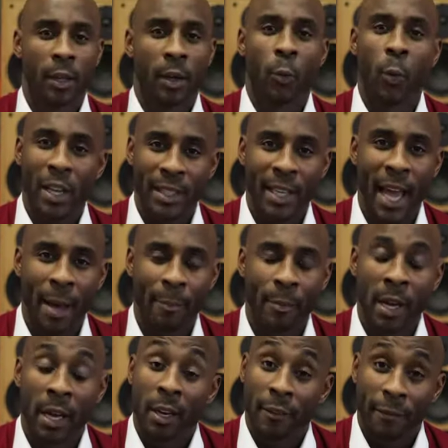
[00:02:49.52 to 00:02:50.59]
West Ham.
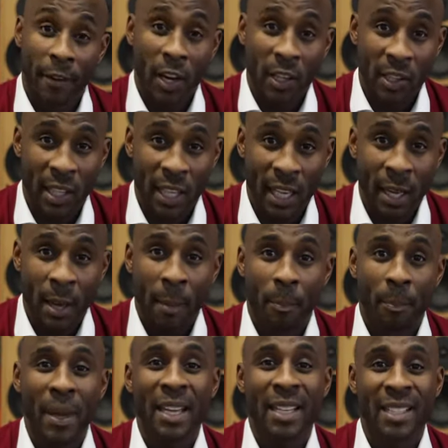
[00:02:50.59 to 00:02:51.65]
Firstly,
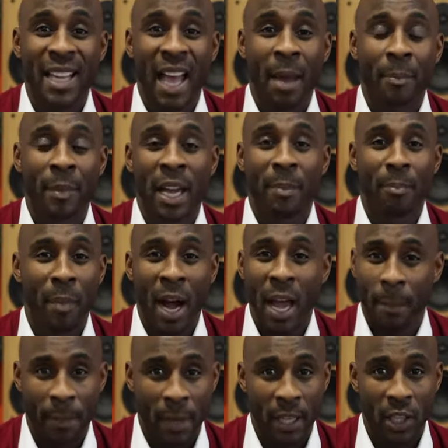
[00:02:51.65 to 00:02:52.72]
Big Sam, in my
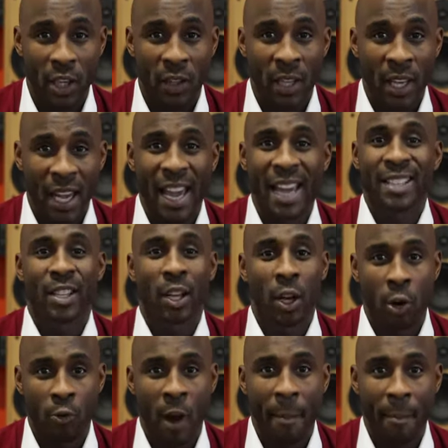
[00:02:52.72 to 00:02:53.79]
opinion, is the
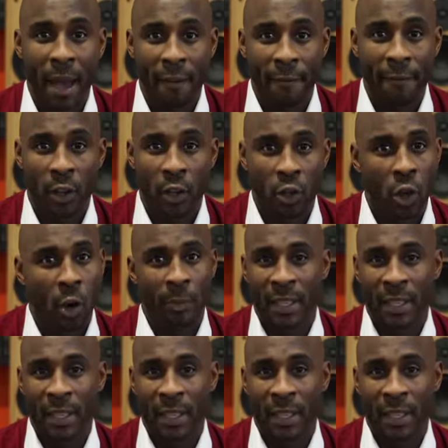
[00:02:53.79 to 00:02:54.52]
correct man for the job.